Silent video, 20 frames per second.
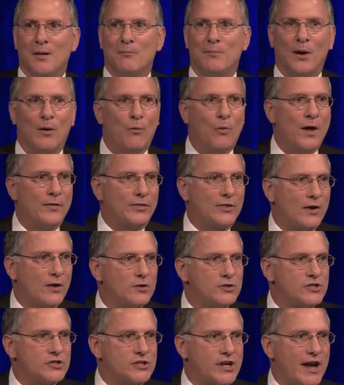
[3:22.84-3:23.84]
But what
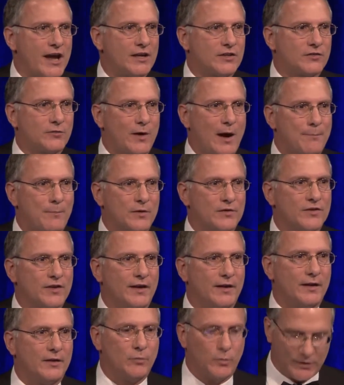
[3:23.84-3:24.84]
those sheikhs
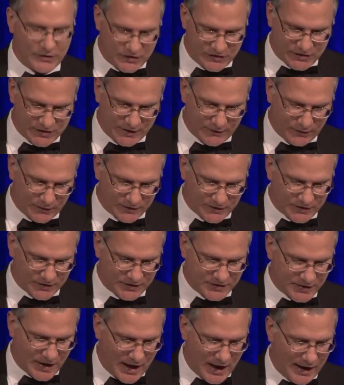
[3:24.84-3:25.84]
represented was civil
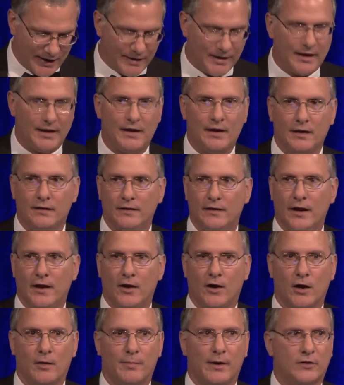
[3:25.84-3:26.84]
society in the
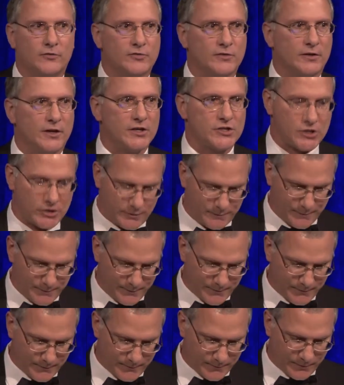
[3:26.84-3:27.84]
Arabic tradition.
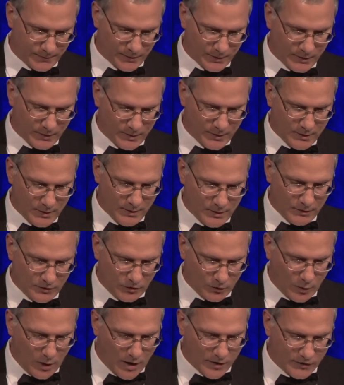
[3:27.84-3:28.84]

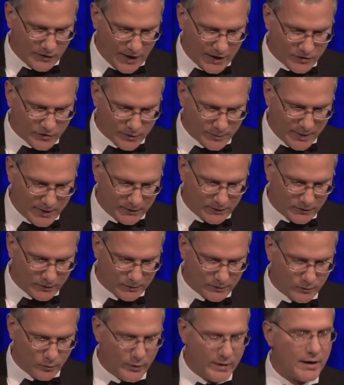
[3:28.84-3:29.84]
To our detriment,
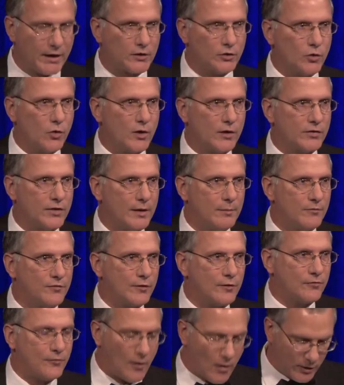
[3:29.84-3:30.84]
we ignored them
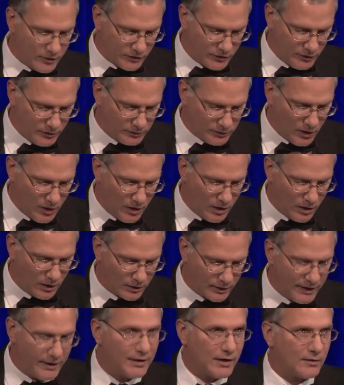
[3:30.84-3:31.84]
for far too
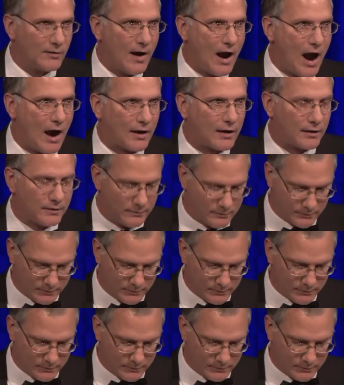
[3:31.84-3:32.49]
long in Iraq.